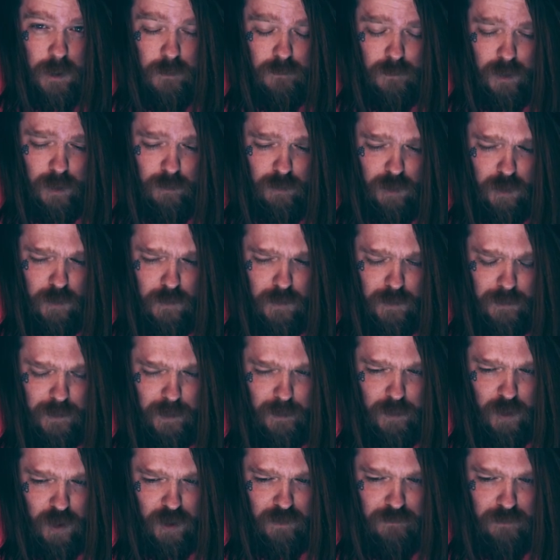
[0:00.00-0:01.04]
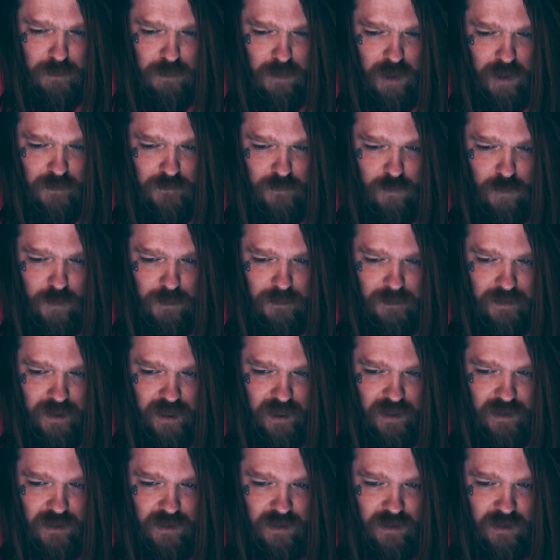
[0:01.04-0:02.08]
Why would I want to be part of a platform
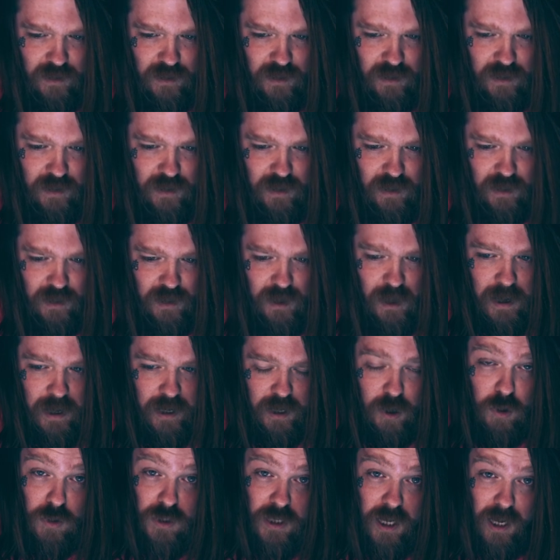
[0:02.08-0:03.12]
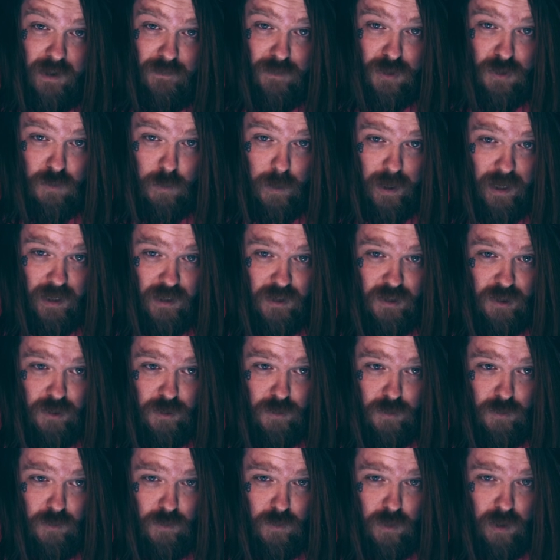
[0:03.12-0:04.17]
that goes out of its way
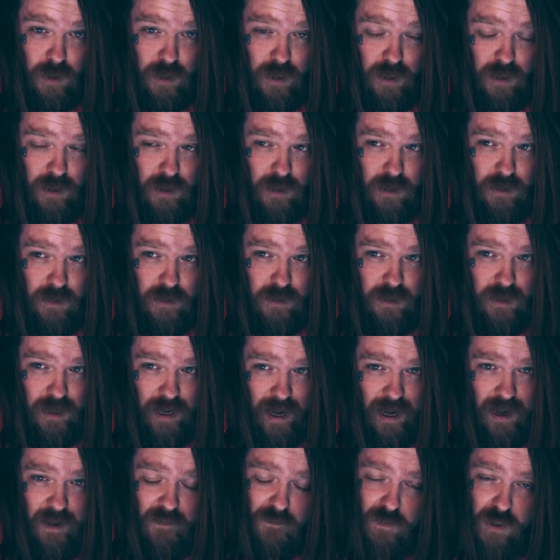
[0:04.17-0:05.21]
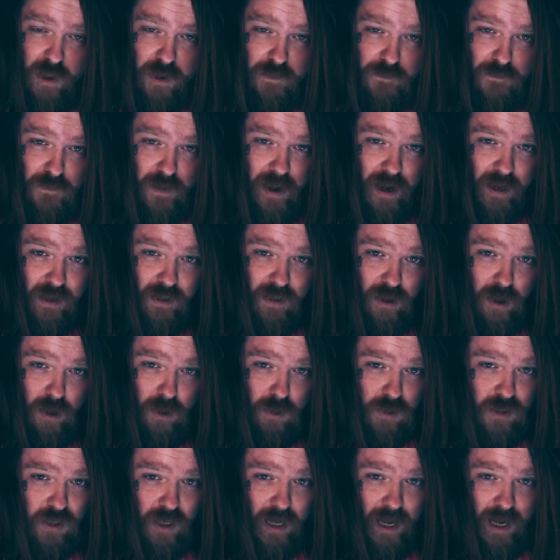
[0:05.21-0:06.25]
to negatively affect
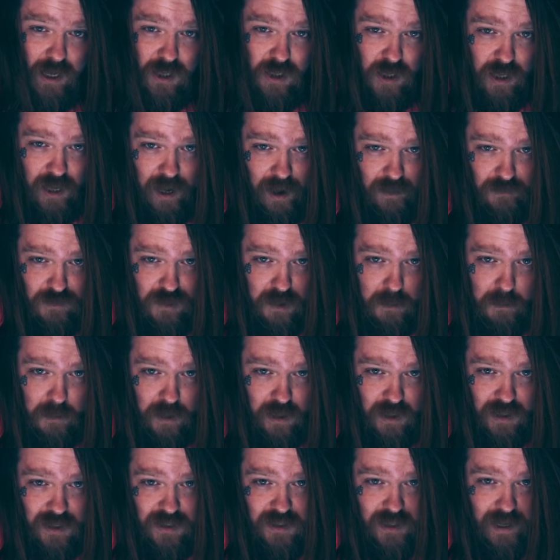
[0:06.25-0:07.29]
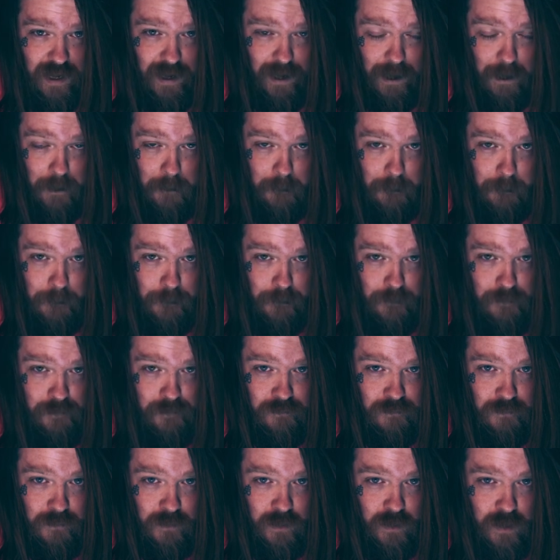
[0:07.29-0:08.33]
those that actually have something to say?
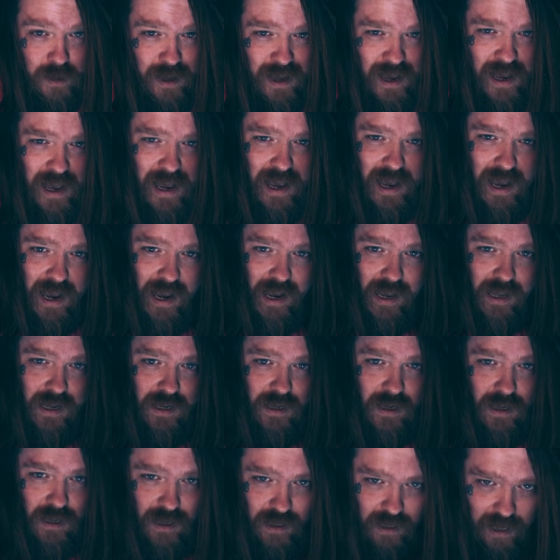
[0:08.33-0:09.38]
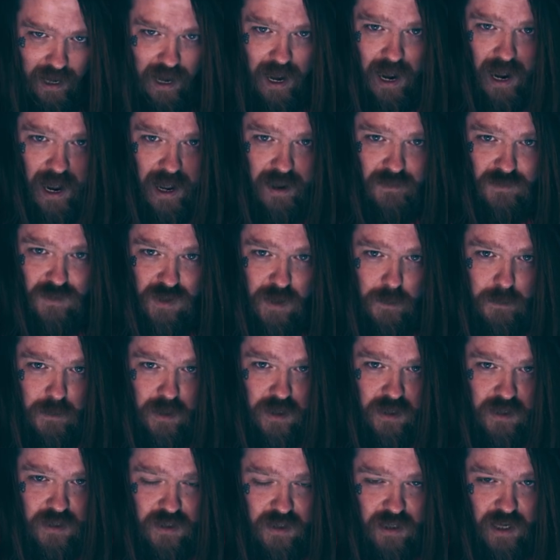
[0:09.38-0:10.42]
And yeah, I have
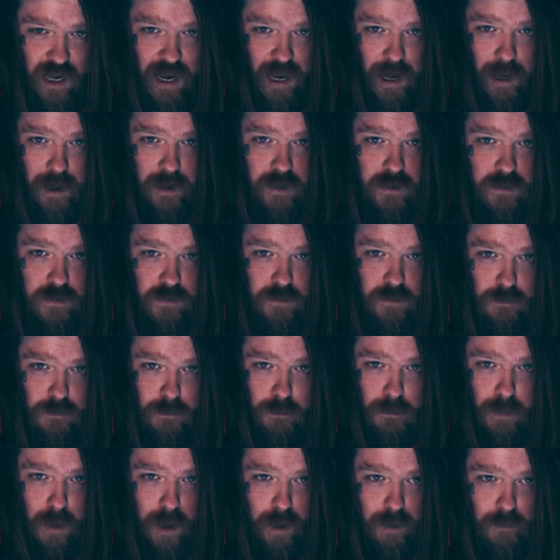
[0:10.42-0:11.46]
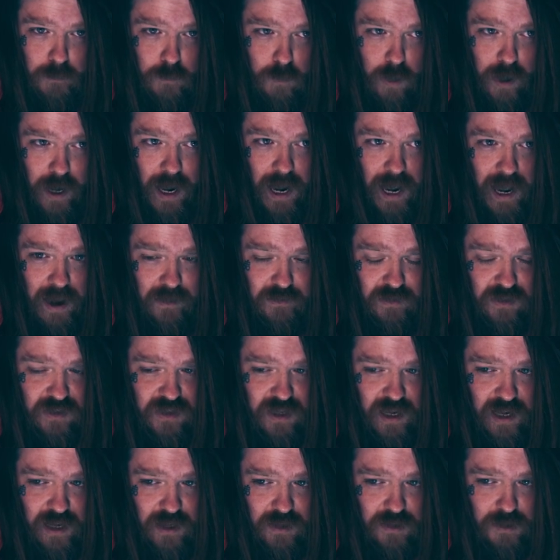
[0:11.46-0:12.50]
something to say, but what I have to
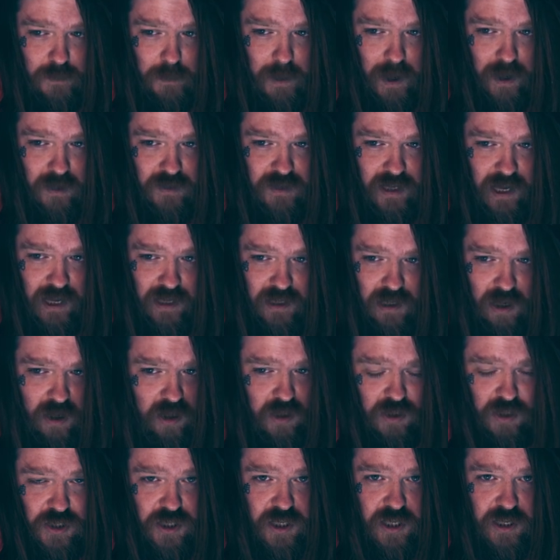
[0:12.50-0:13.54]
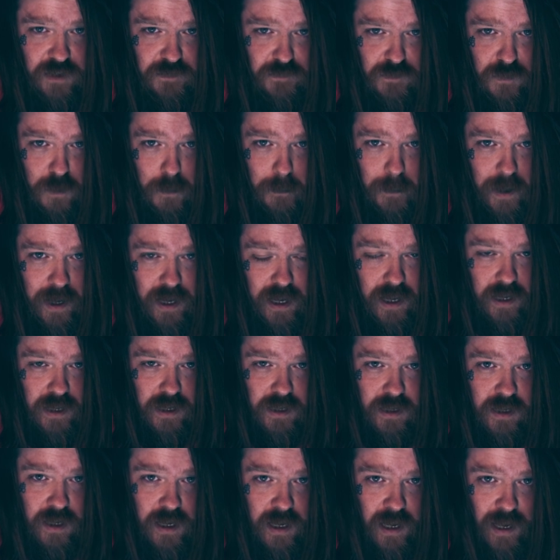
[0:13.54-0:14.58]
say is about technology and filmmaking,
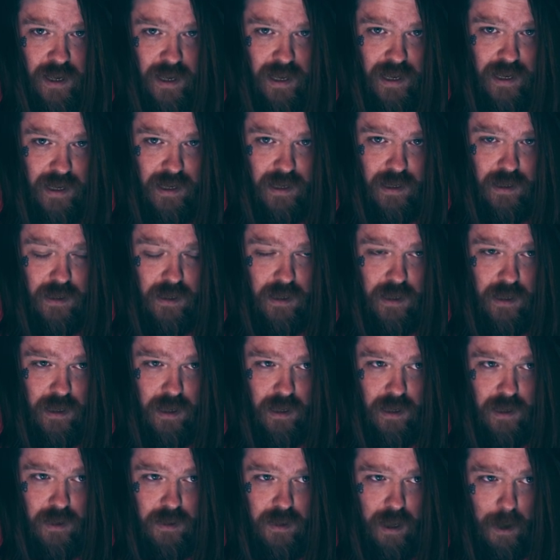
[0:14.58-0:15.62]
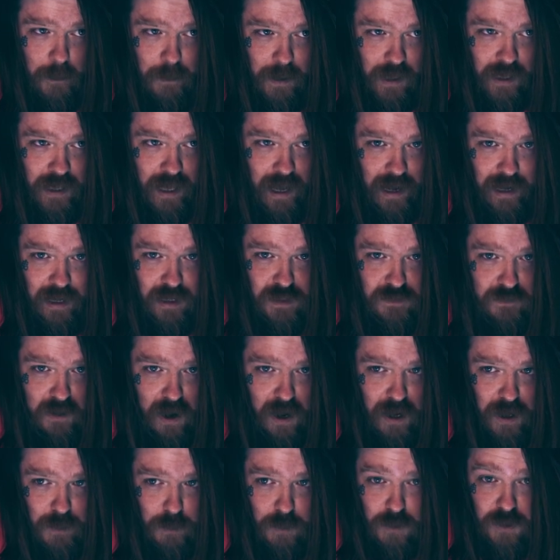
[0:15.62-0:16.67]
and I mean, that is
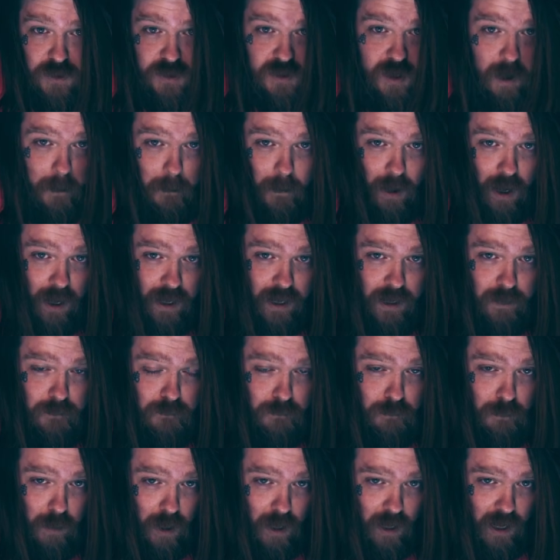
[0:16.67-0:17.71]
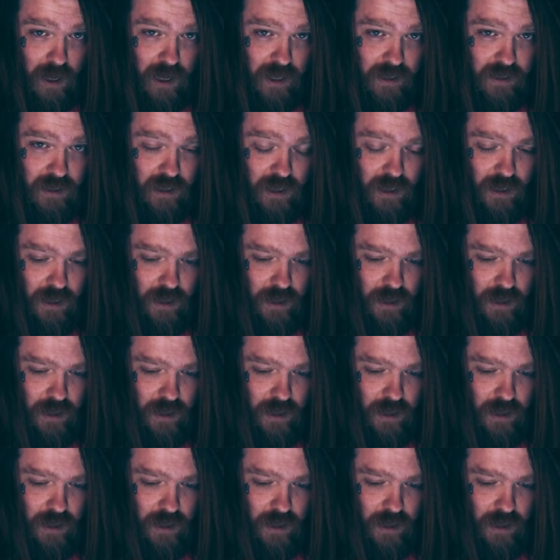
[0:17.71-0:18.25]
valuable to somebody, but